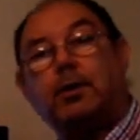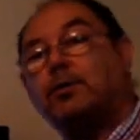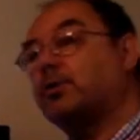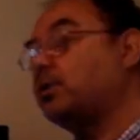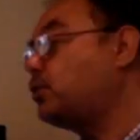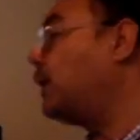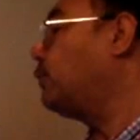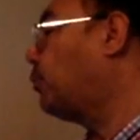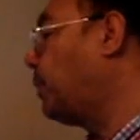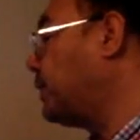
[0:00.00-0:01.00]
So the
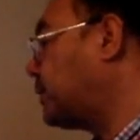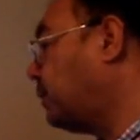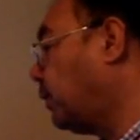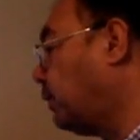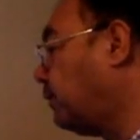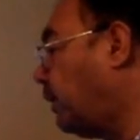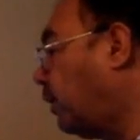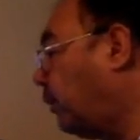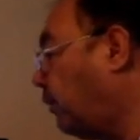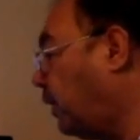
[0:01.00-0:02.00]
general principle
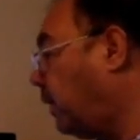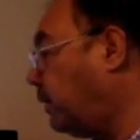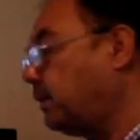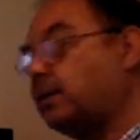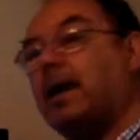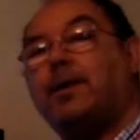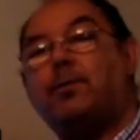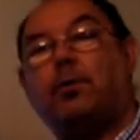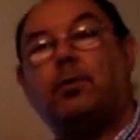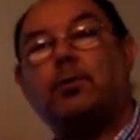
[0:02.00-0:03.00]
for guide
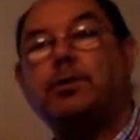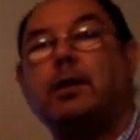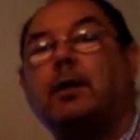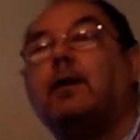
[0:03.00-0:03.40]
rolls,